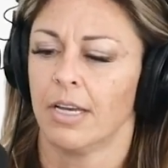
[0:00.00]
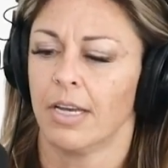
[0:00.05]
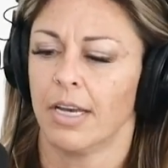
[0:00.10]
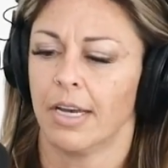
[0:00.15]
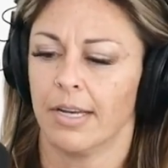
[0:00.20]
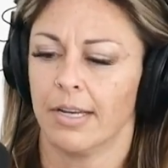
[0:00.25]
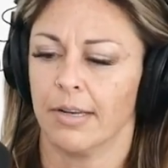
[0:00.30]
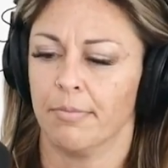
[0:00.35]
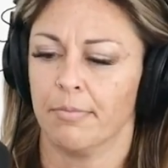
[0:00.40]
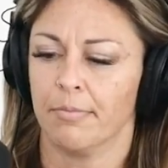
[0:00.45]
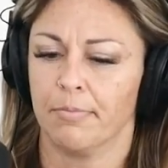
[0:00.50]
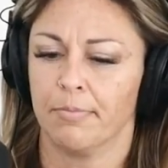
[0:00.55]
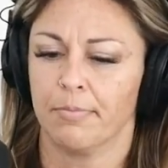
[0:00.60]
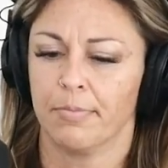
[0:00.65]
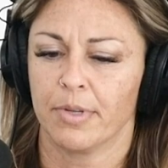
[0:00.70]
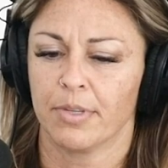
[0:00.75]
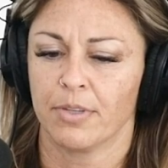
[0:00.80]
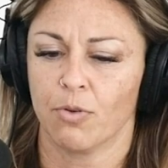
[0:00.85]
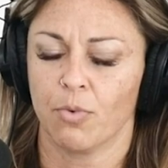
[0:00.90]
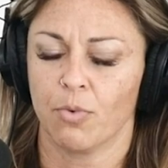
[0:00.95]
Um,
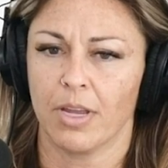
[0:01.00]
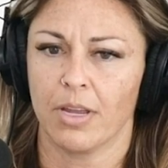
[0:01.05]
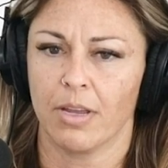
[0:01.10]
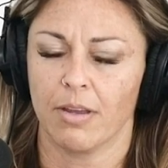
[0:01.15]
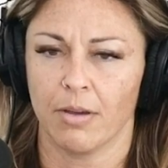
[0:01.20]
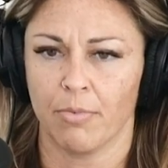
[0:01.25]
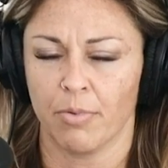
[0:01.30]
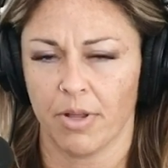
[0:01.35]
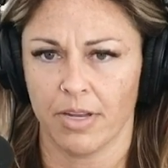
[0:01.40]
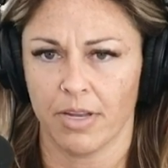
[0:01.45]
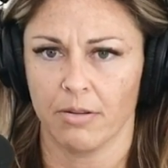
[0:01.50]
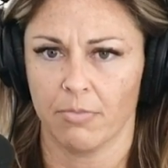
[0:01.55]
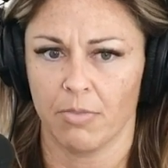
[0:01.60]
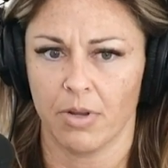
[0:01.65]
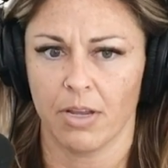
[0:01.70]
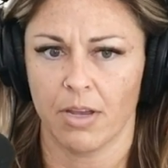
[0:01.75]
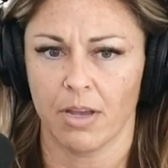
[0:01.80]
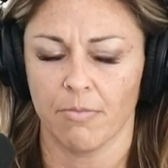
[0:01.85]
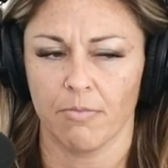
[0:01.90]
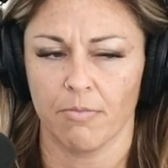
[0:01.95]
so we applied to
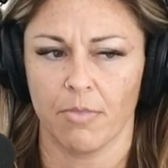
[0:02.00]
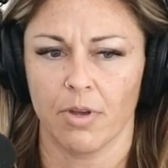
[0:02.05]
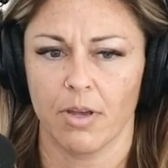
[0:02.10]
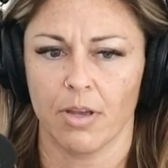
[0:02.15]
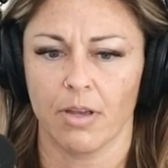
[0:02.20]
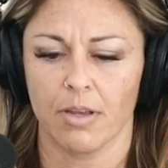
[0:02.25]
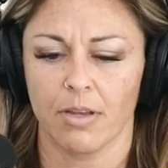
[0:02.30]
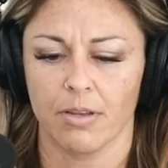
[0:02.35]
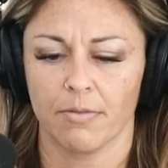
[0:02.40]
become uh,